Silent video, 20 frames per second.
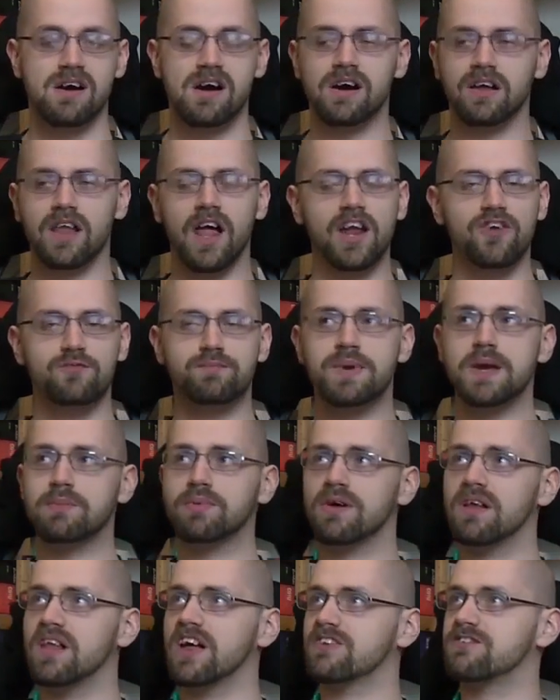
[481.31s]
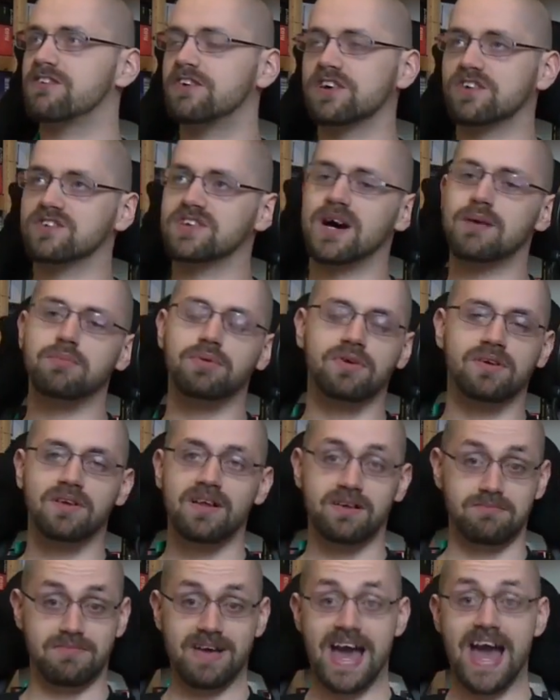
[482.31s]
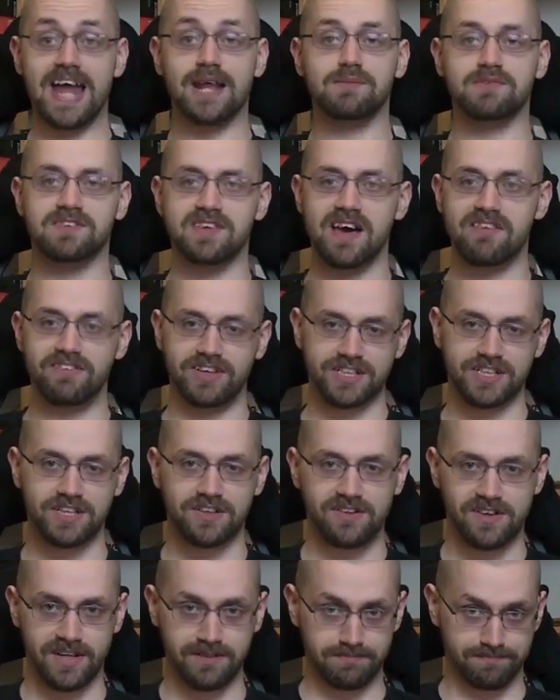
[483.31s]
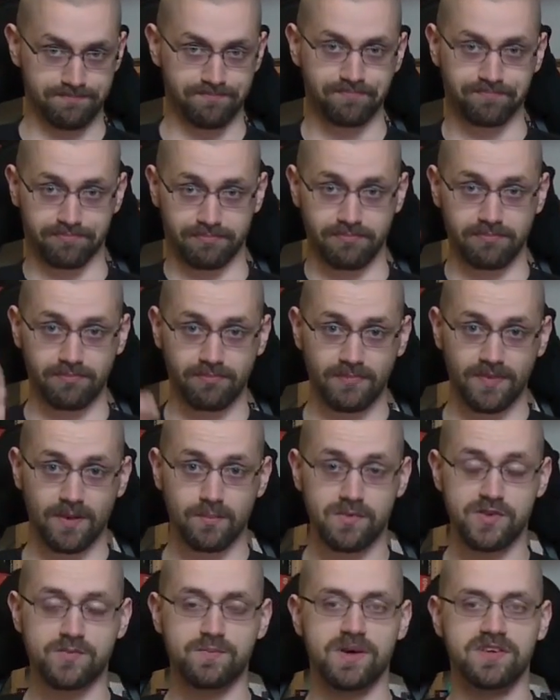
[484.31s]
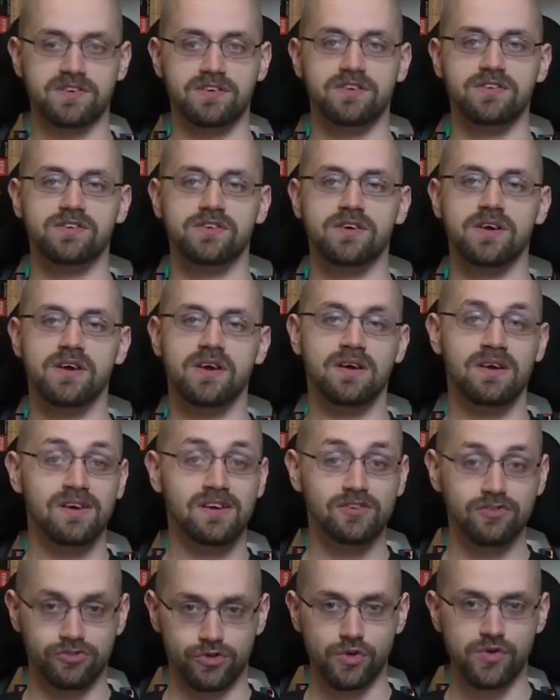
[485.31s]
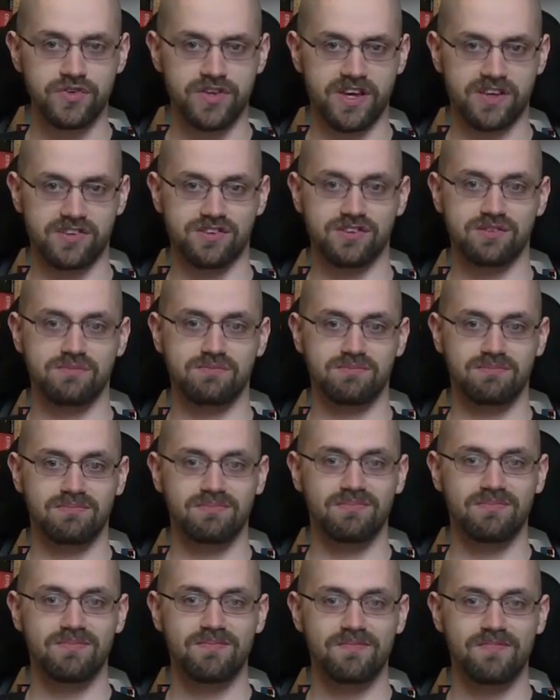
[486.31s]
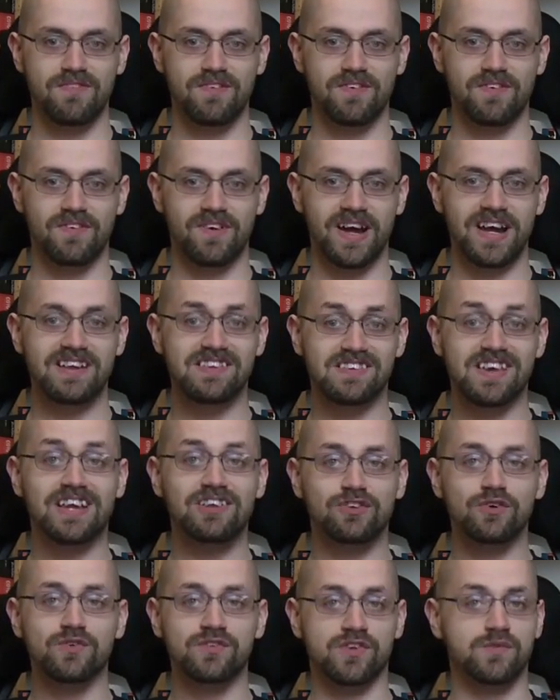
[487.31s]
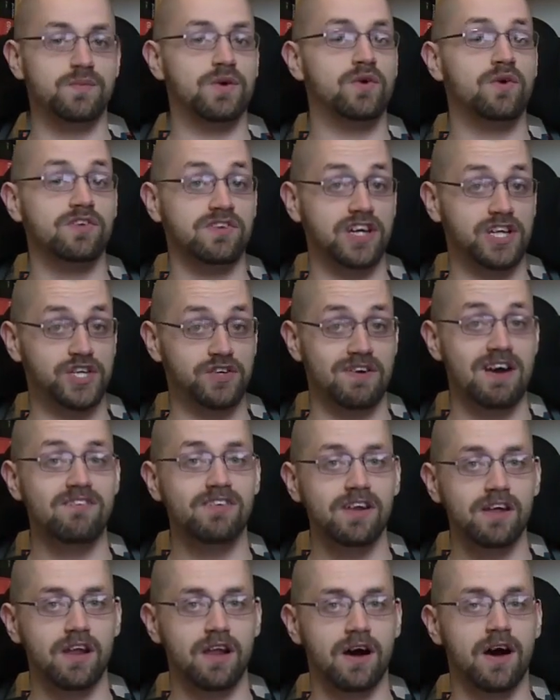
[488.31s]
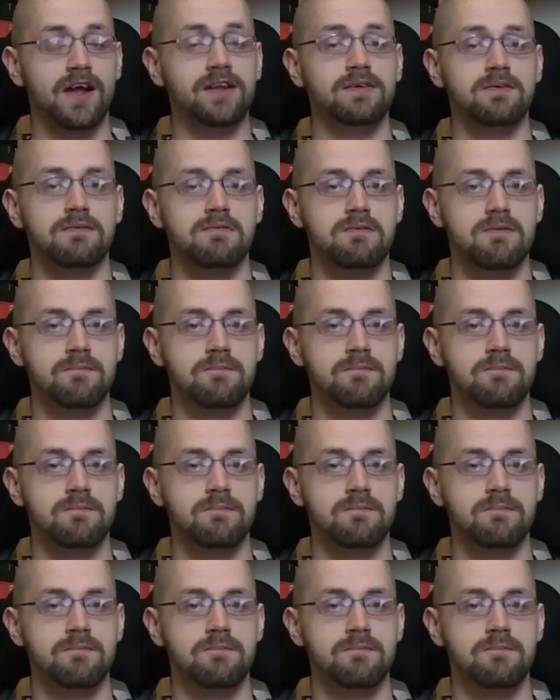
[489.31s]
A lot of people, like for example, Adam Savage, right? Mythbusters, do this, right? They do this because they travel a lot.